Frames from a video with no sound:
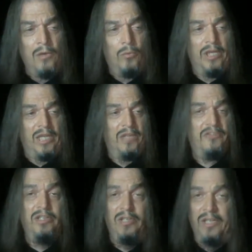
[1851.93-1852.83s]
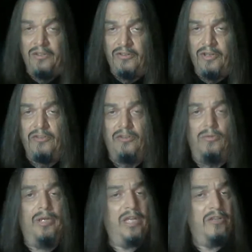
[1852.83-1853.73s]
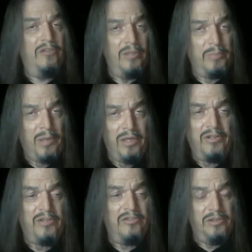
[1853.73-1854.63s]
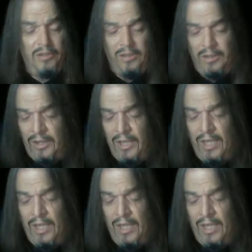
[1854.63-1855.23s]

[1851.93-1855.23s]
when it gets into legislation, when it gets into politics and the law,